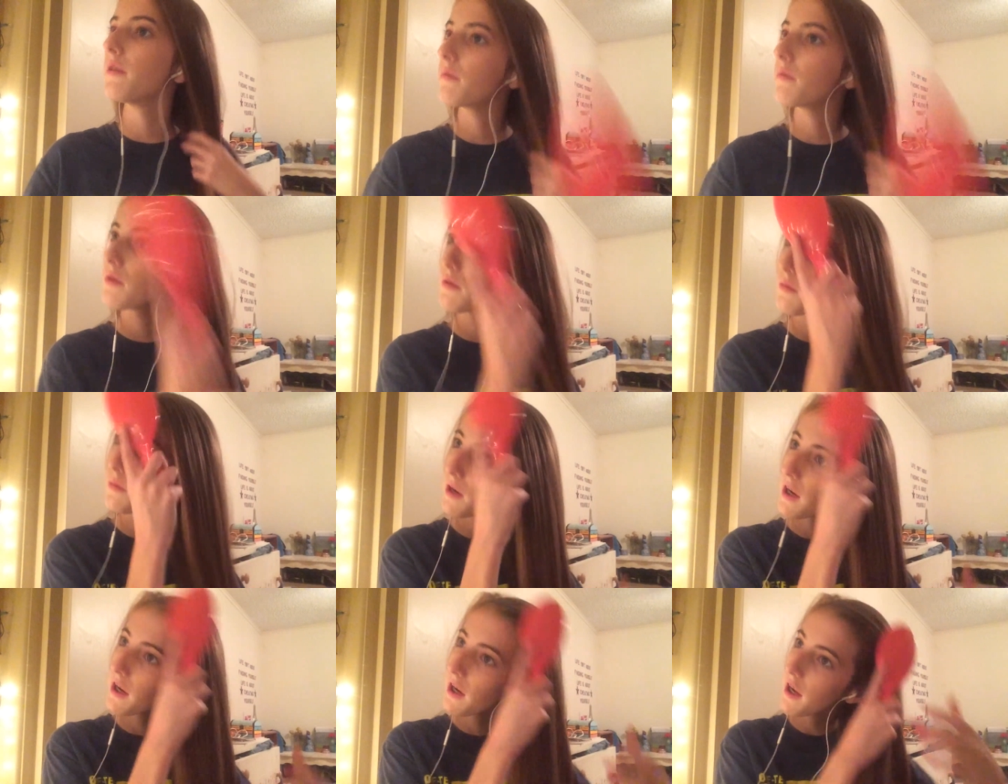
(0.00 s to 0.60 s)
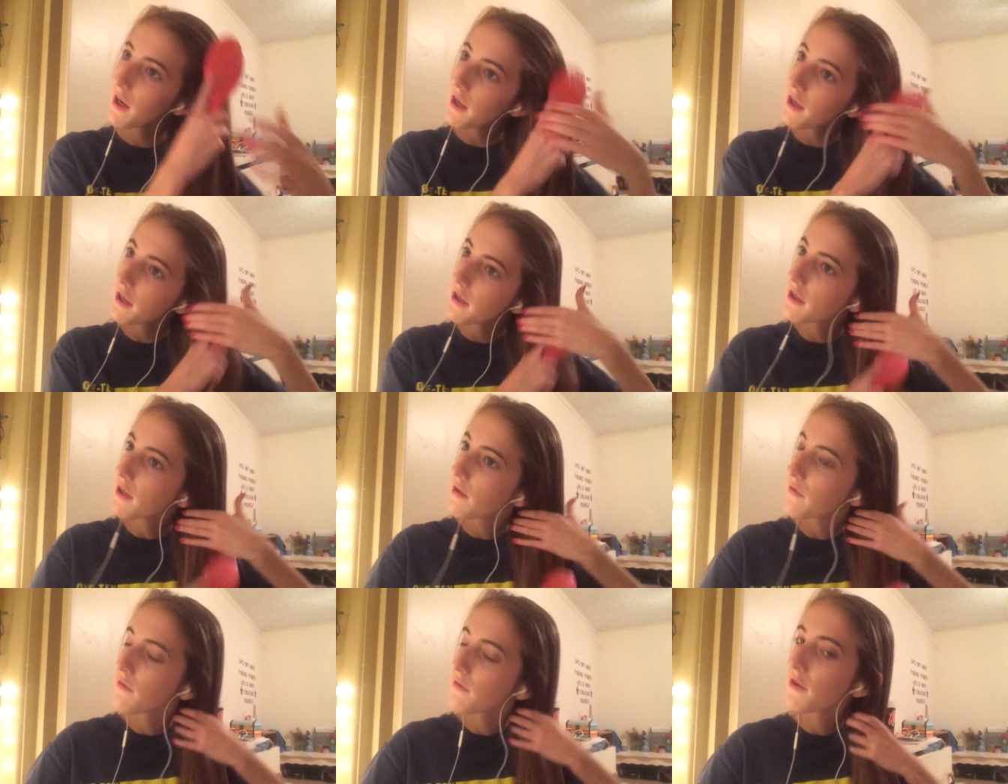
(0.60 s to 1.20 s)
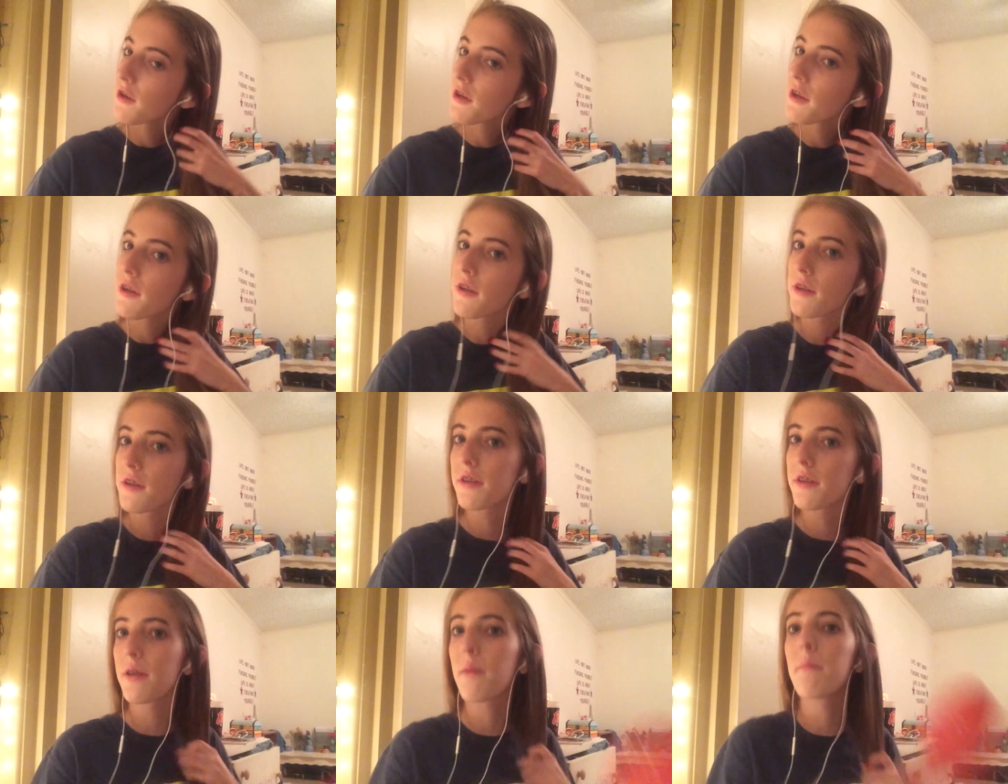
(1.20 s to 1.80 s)
it would work, except for
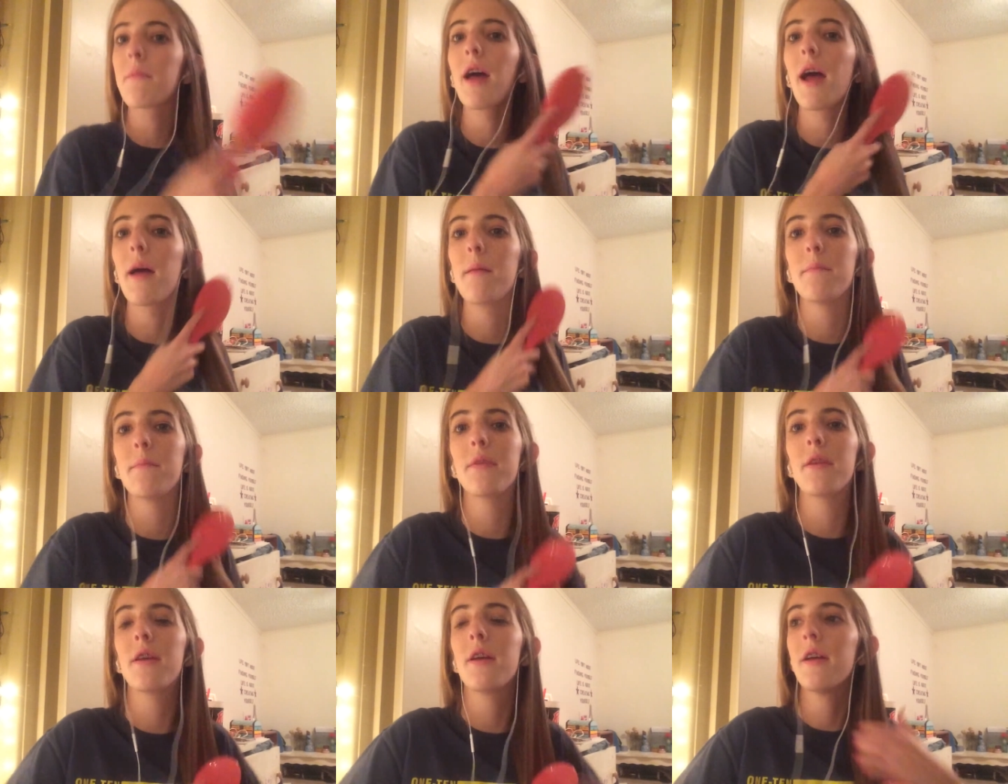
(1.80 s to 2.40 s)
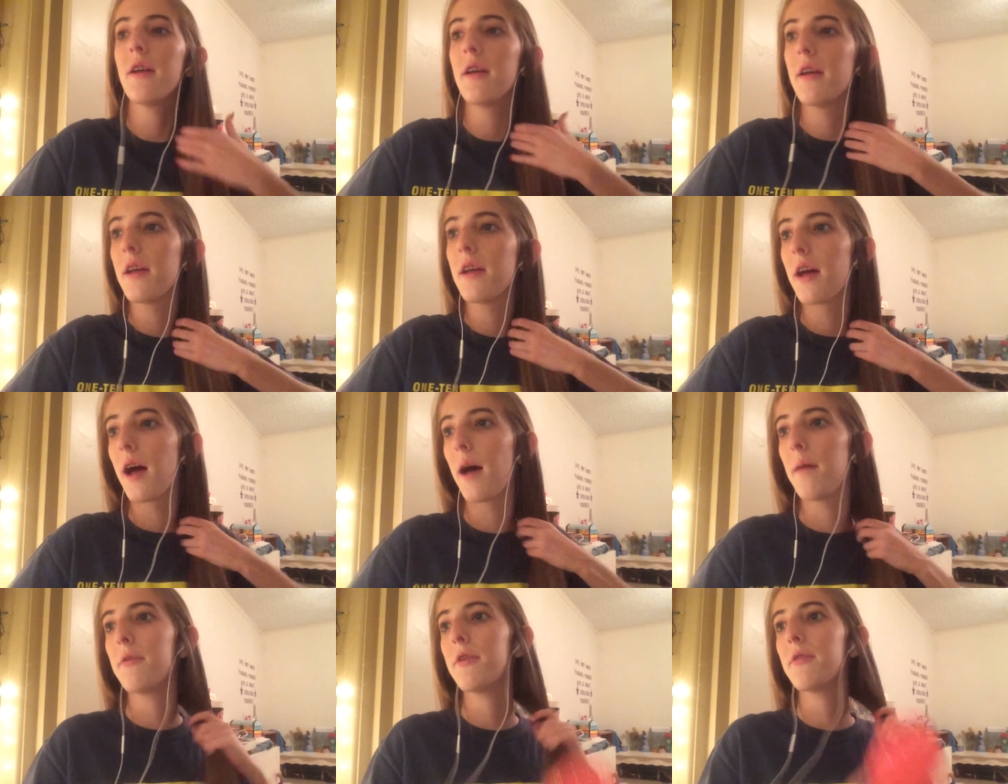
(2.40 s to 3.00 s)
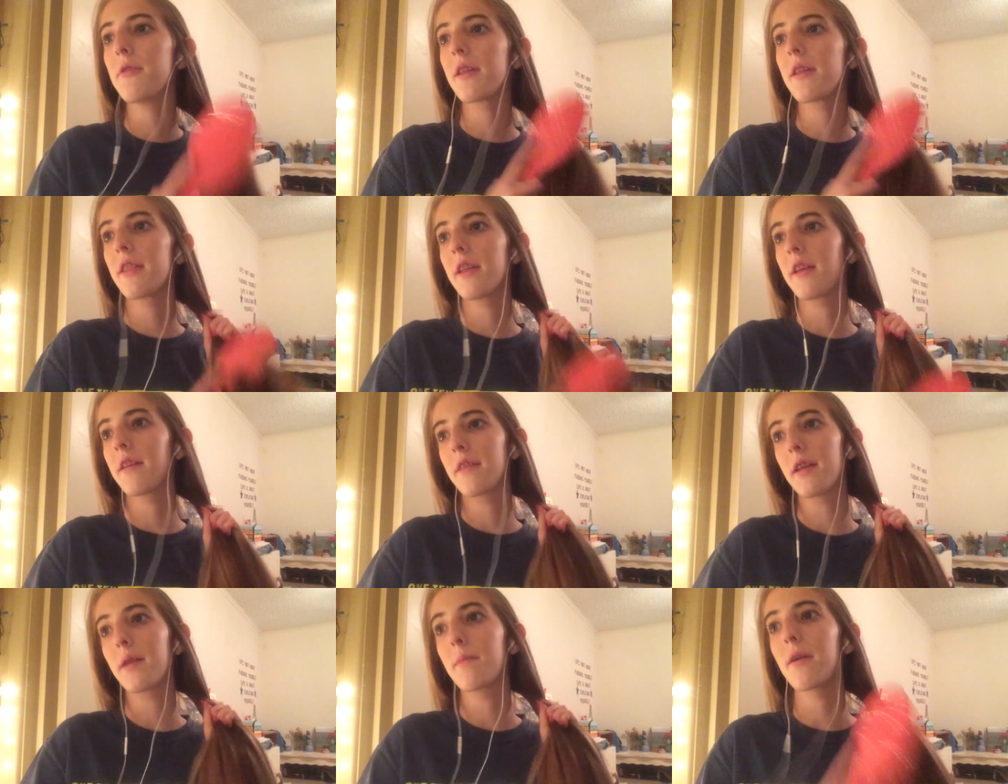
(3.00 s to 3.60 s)
sometimes I'm doing
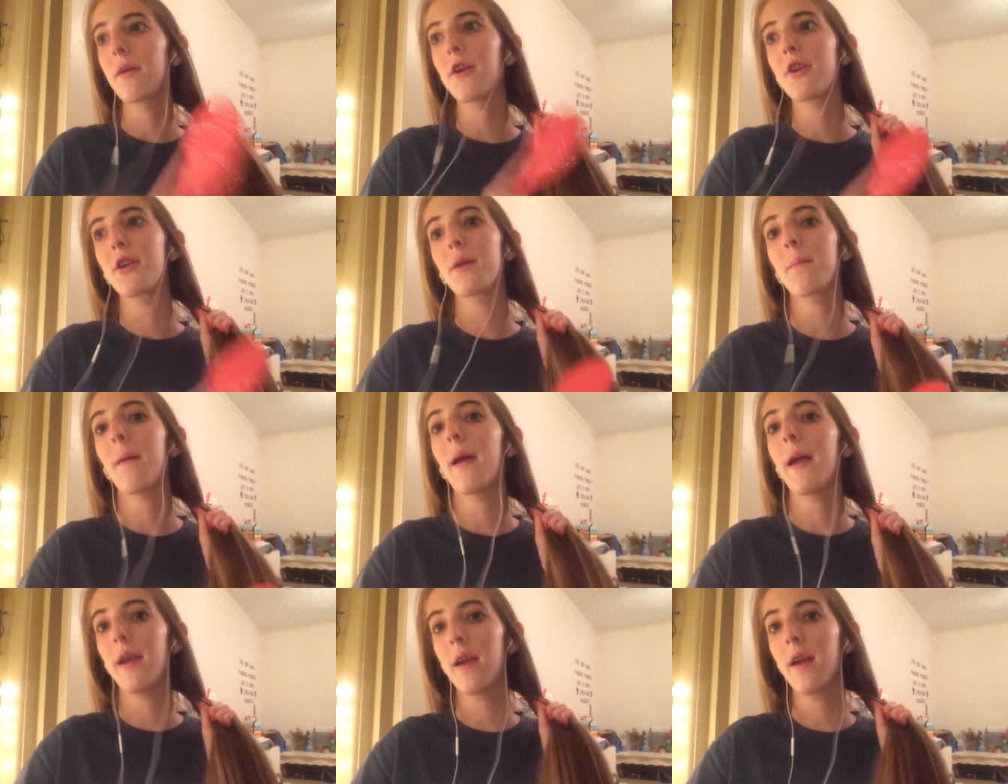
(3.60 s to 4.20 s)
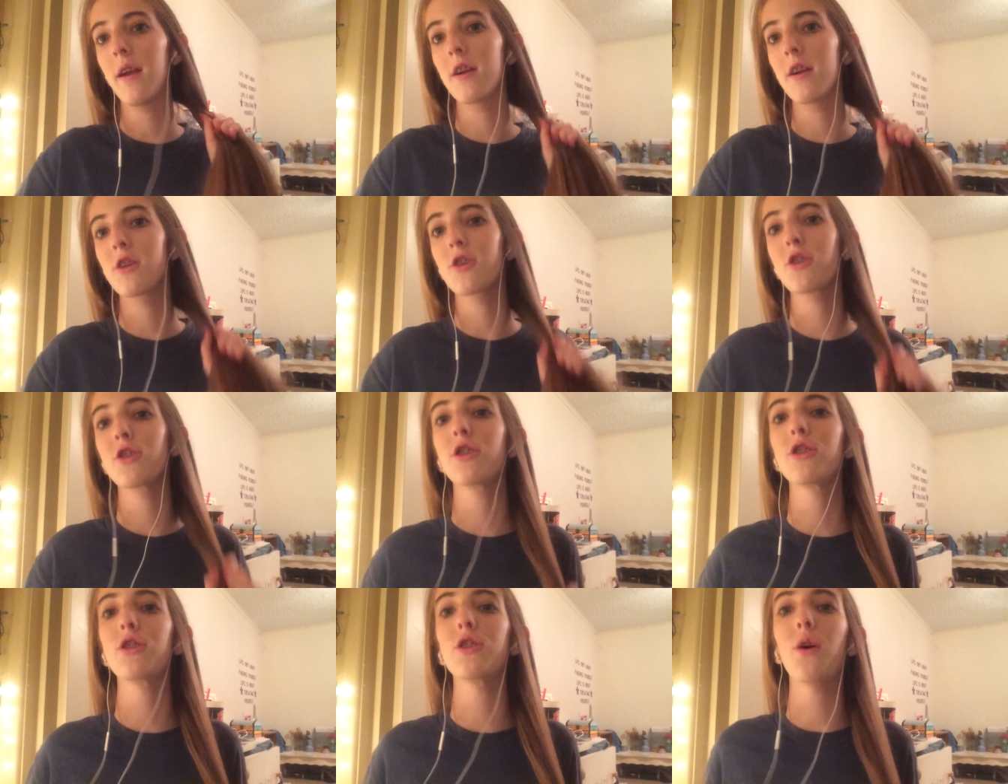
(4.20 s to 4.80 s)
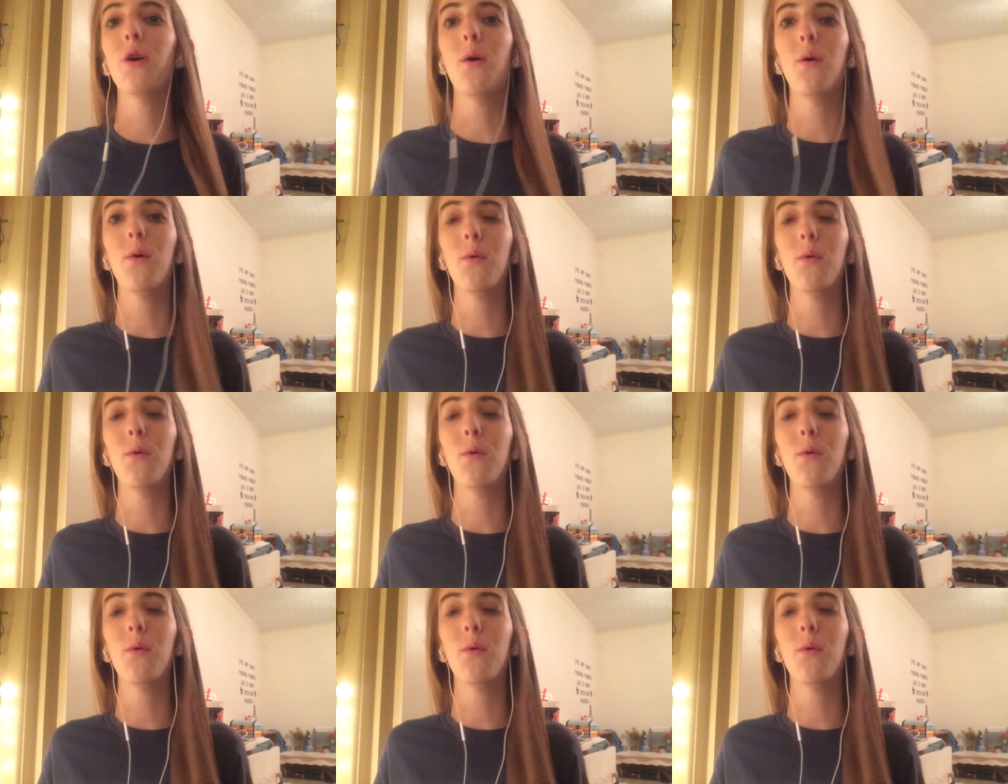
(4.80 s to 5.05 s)
things like brushing my hair, so